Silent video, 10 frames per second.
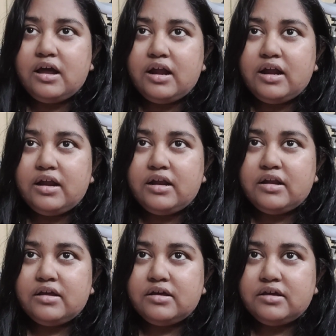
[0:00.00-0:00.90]

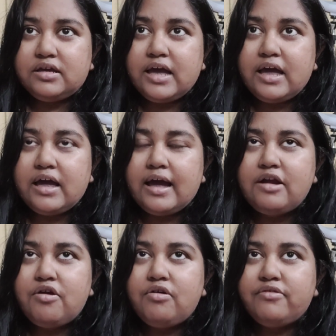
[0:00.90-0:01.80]
And yeah,
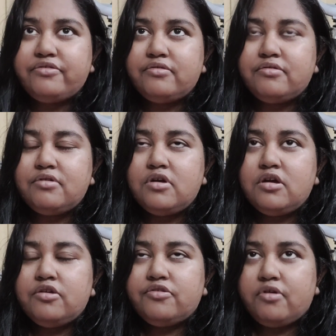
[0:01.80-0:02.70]
and also
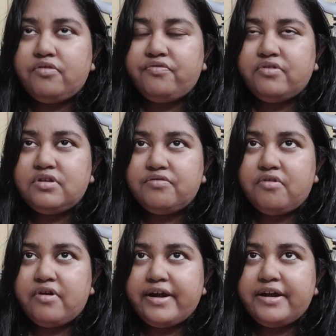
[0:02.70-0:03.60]
Song for
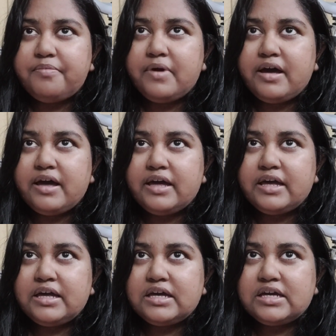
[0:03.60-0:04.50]
the Void
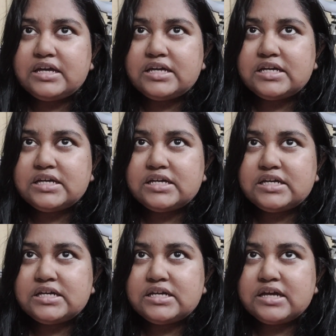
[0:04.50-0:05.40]
by
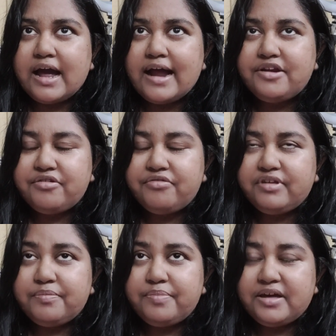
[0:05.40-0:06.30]

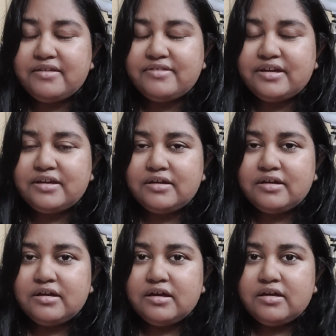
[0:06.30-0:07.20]
Andrew C. Piazza.
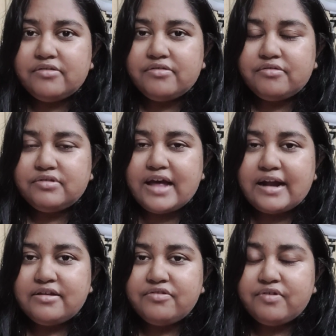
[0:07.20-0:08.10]
So
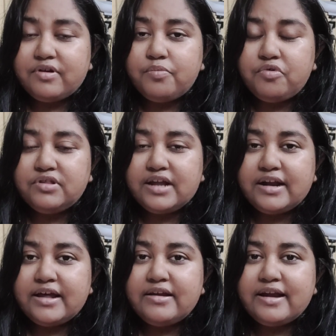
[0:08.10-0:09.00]
that is one book
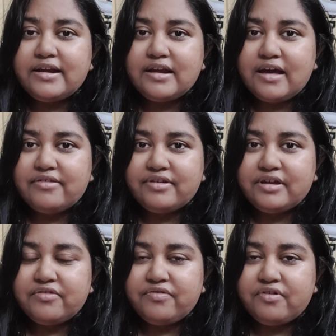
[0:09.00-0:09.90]
that I read
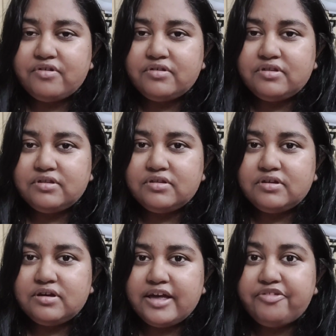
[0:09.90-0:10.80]
last year for
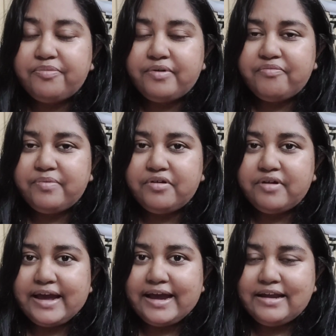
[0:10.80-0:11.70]
the SPFBO